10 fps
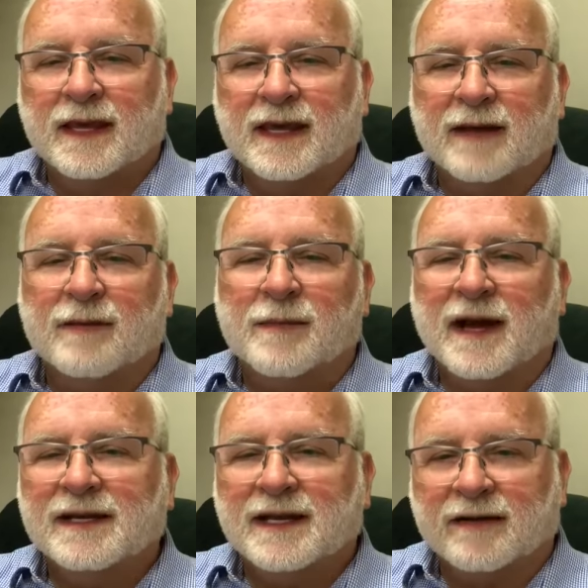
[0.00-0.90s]
he
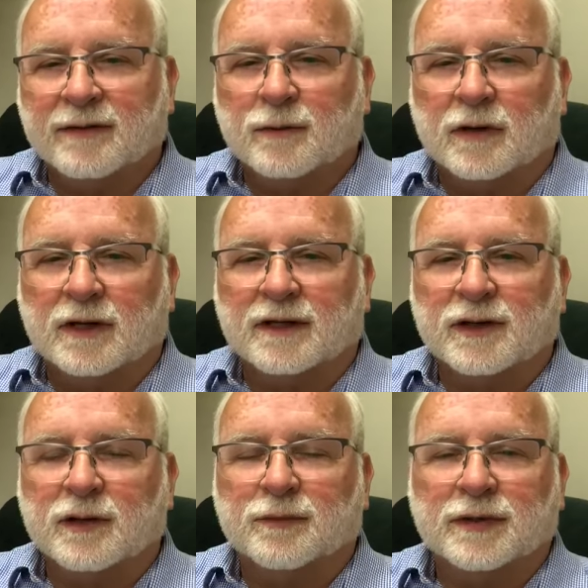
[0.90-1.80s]
reminded everyone,
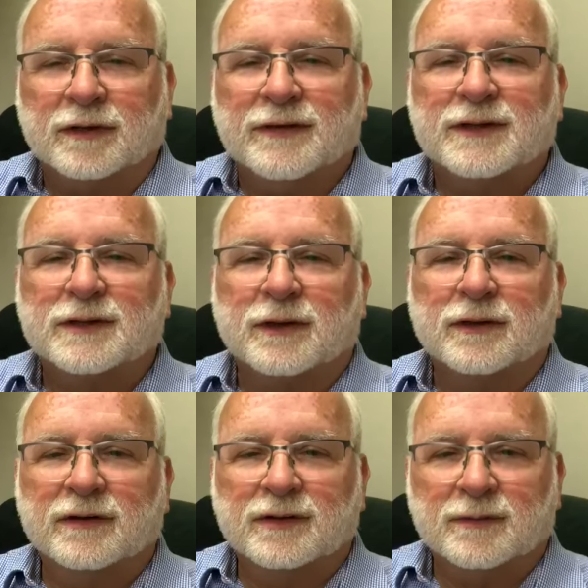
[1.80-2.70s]
you're put on this
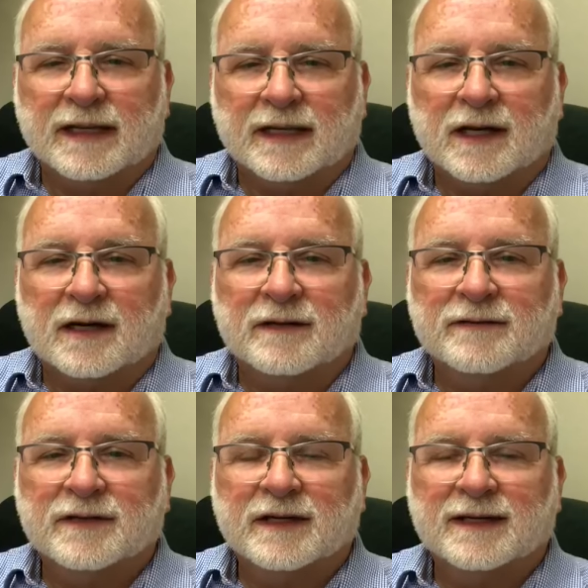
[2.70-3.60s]
earth to be
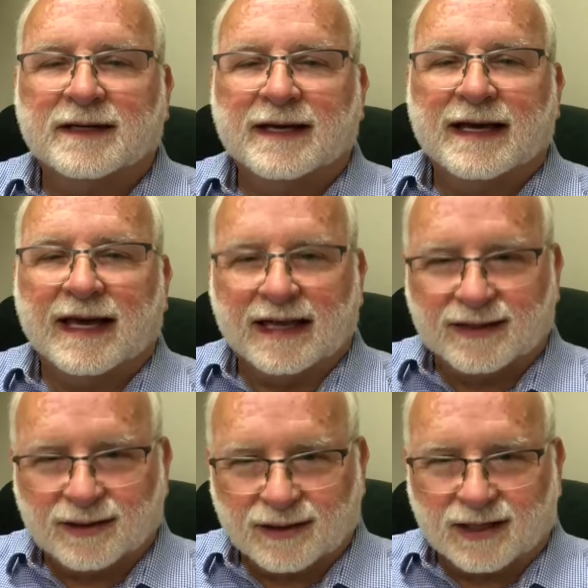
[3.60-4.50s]
loved
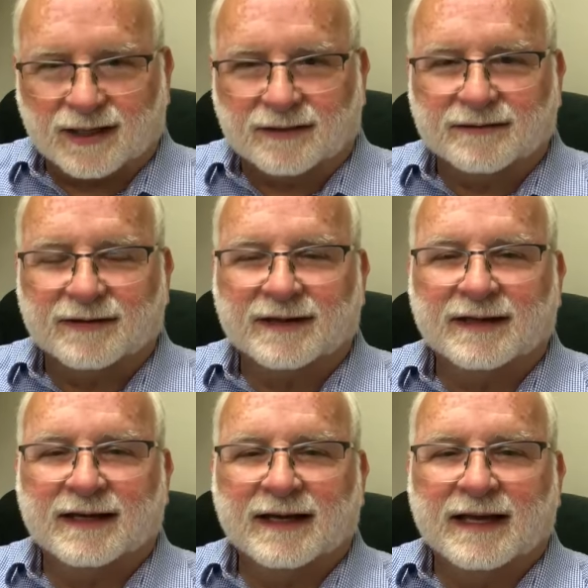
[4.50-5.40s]
and to love,
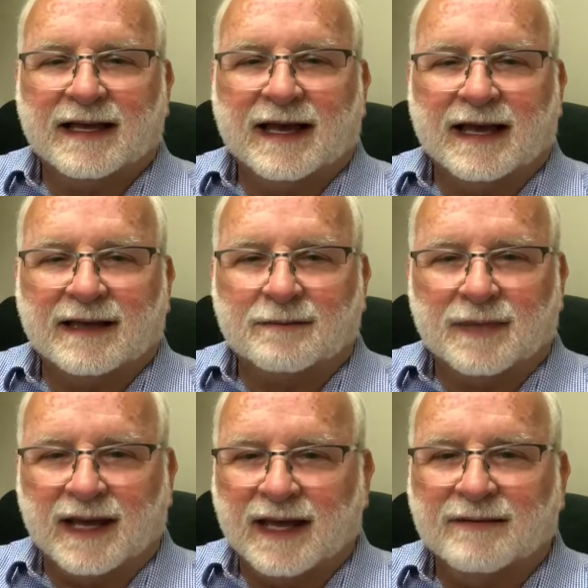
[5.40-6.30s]
and
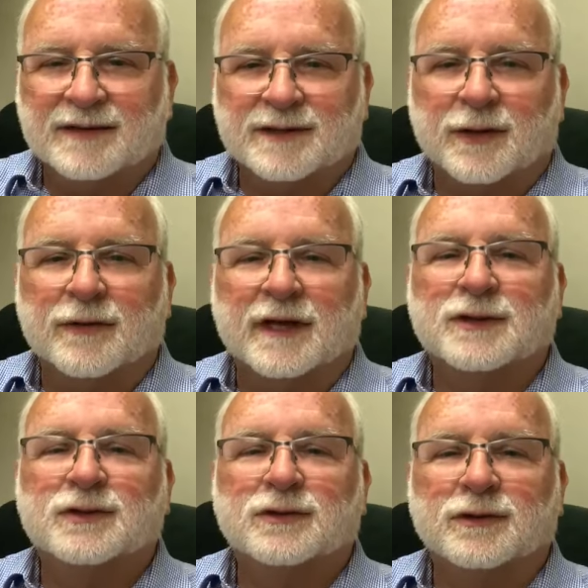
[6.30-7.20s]
behave as though
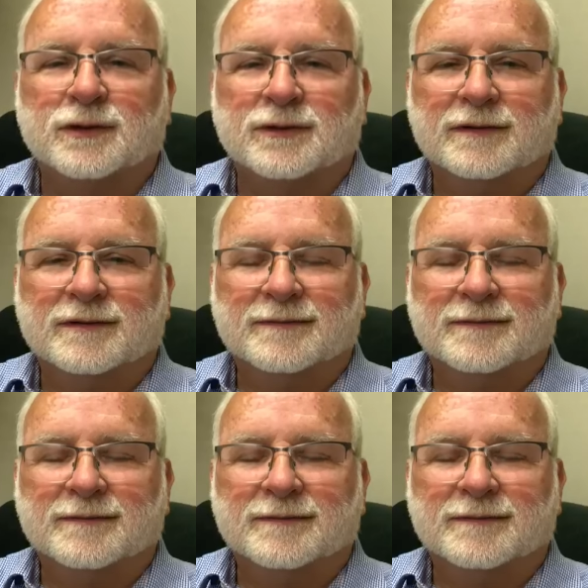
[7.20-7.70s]
that's true.